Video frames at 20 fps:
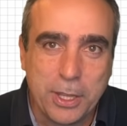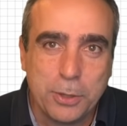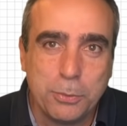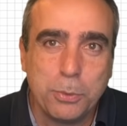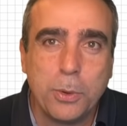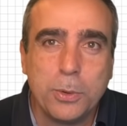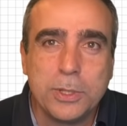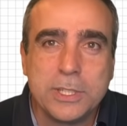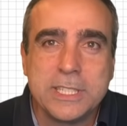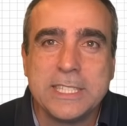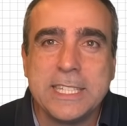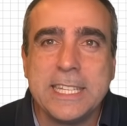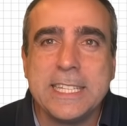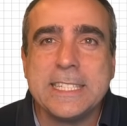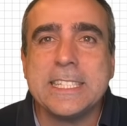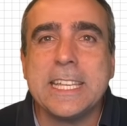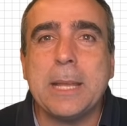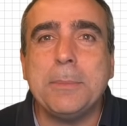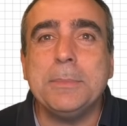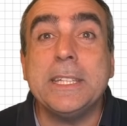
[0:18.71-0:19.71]
We will see
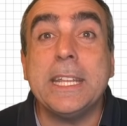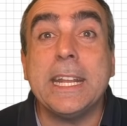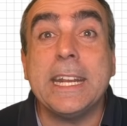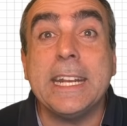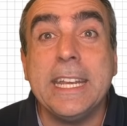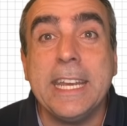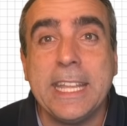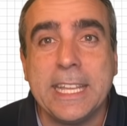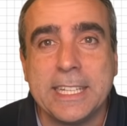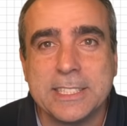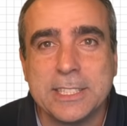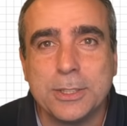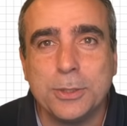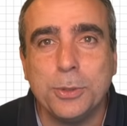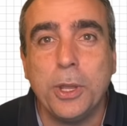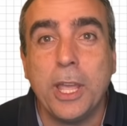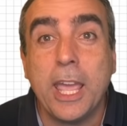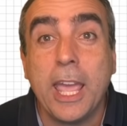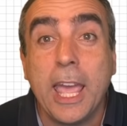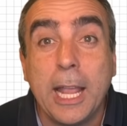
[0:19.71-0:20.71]
some techniques to
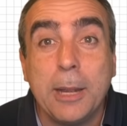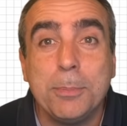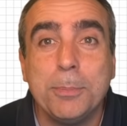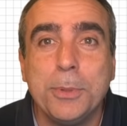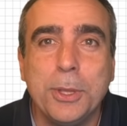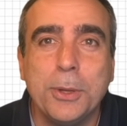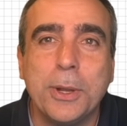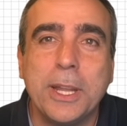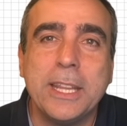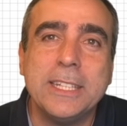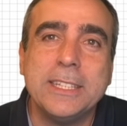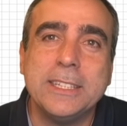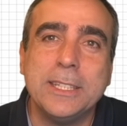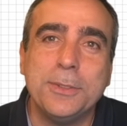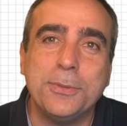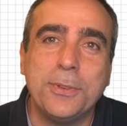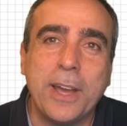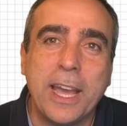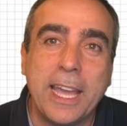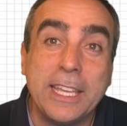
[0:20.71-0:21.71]
help you
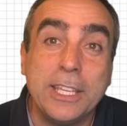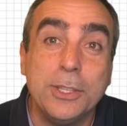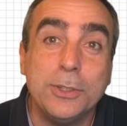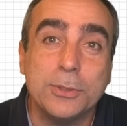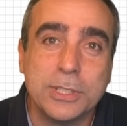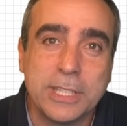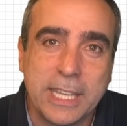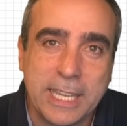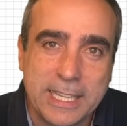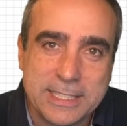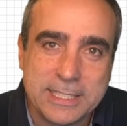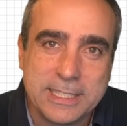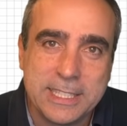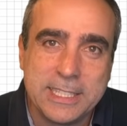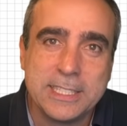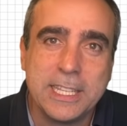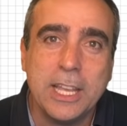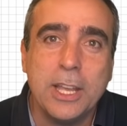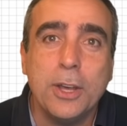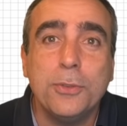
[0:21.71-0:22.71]
identify use
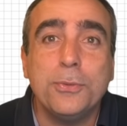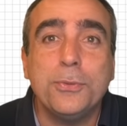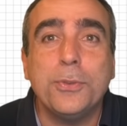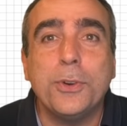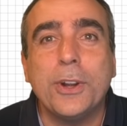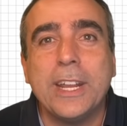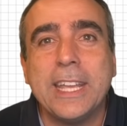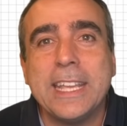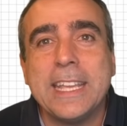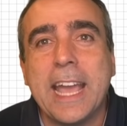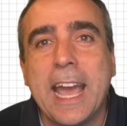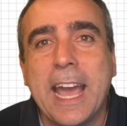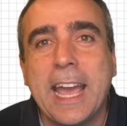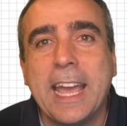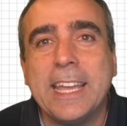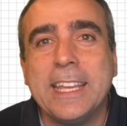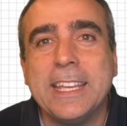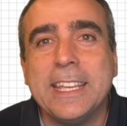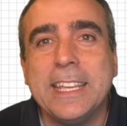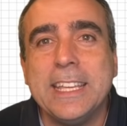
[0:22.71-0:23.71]
cases for
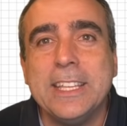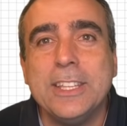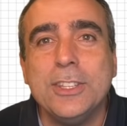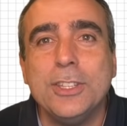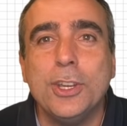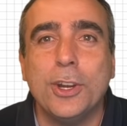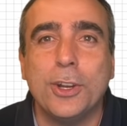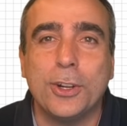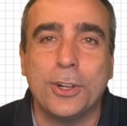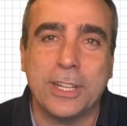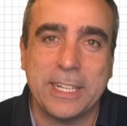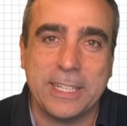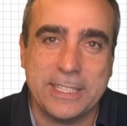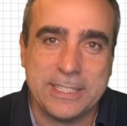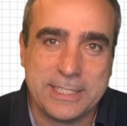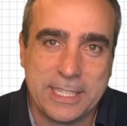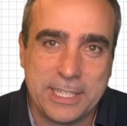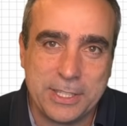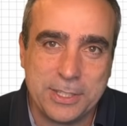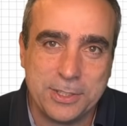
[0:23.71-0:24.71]
AI in your
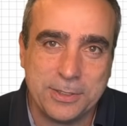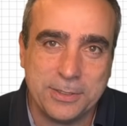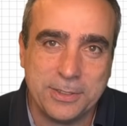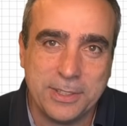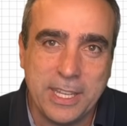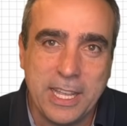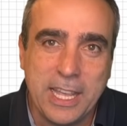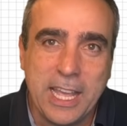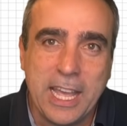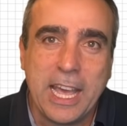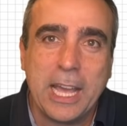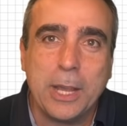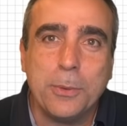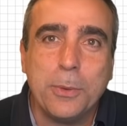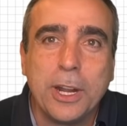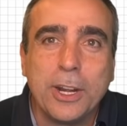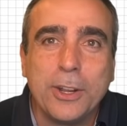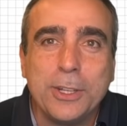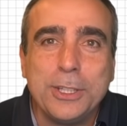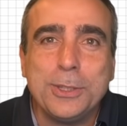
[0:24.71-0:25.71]
organization. And
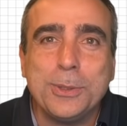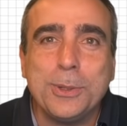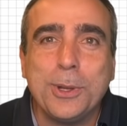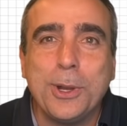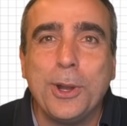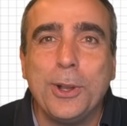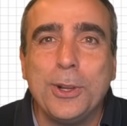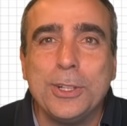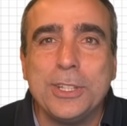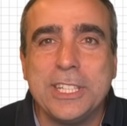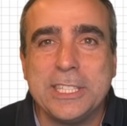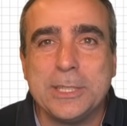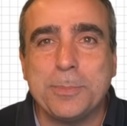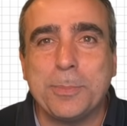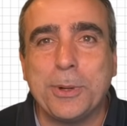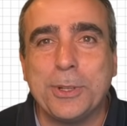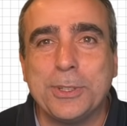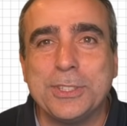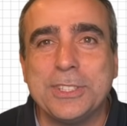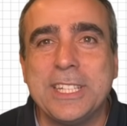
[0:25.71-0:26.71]
we're going to call this
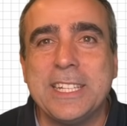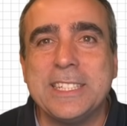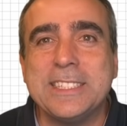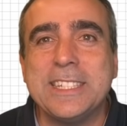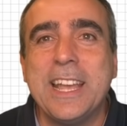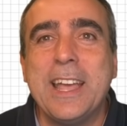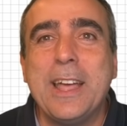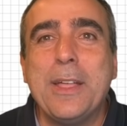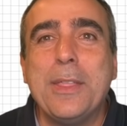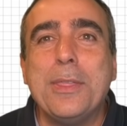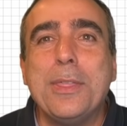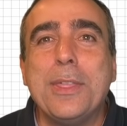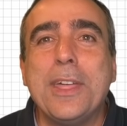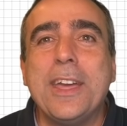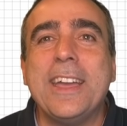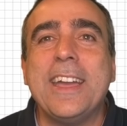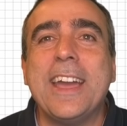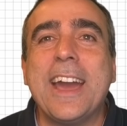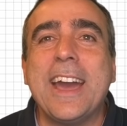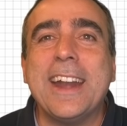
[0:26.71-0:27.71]
process
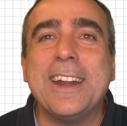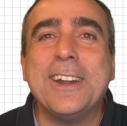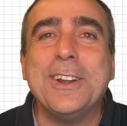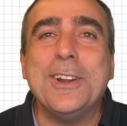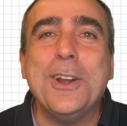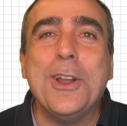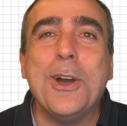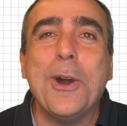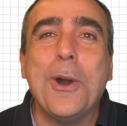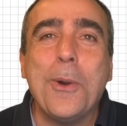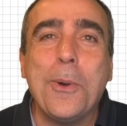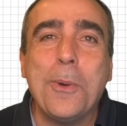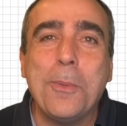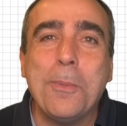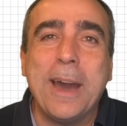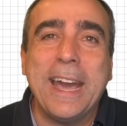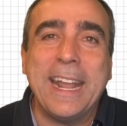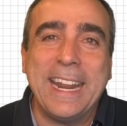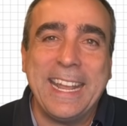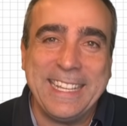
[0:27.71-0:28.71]
"There are no
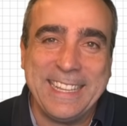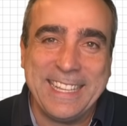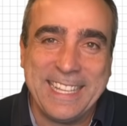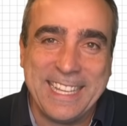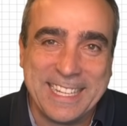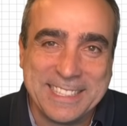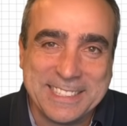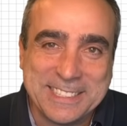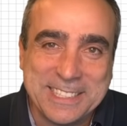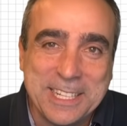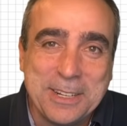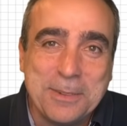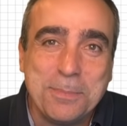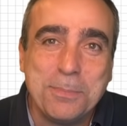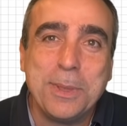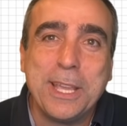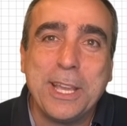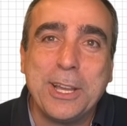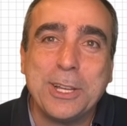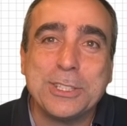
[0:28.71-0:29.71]
bad ideas,"
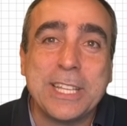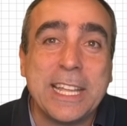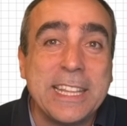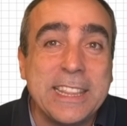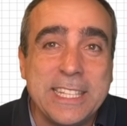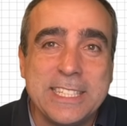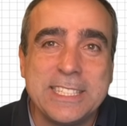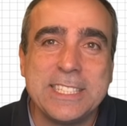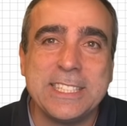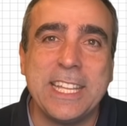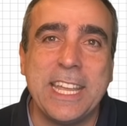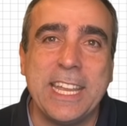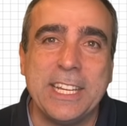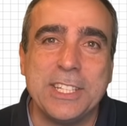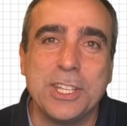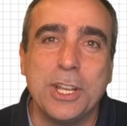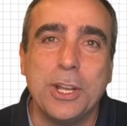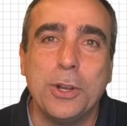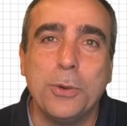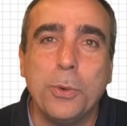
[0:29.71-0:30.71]
because at this
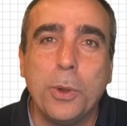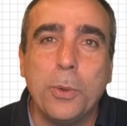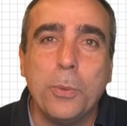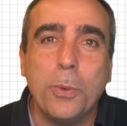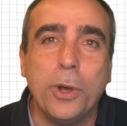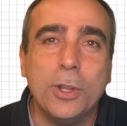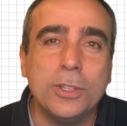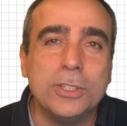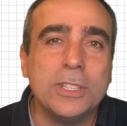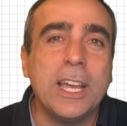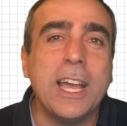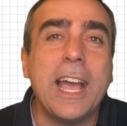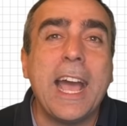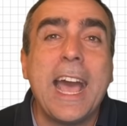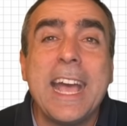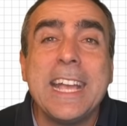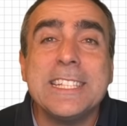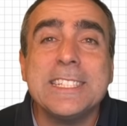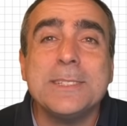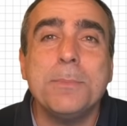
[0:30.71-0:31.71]
stage, we want
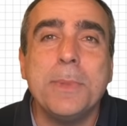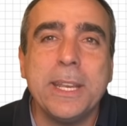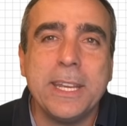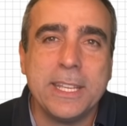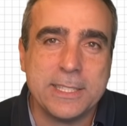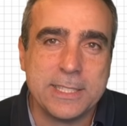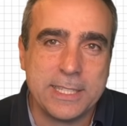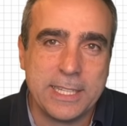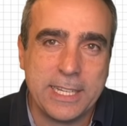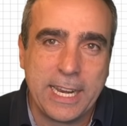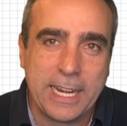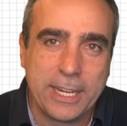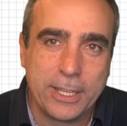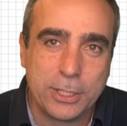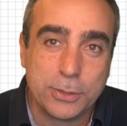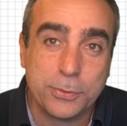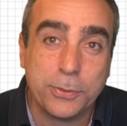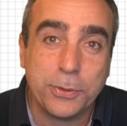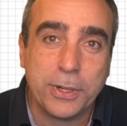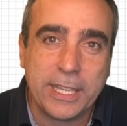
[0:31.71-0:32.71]
as many
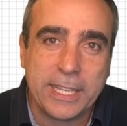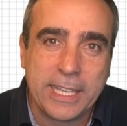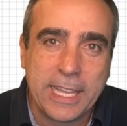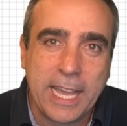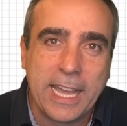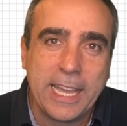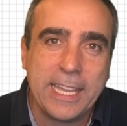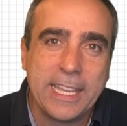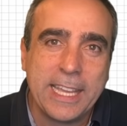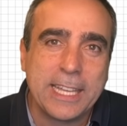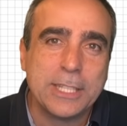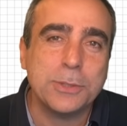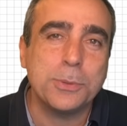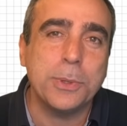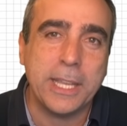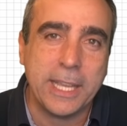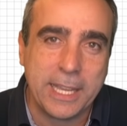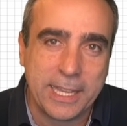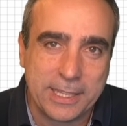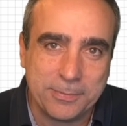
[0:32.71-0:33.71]
scenarios for AI as
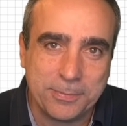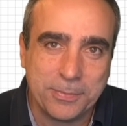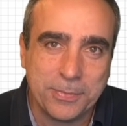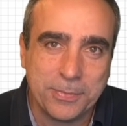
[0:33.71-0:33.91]
we can.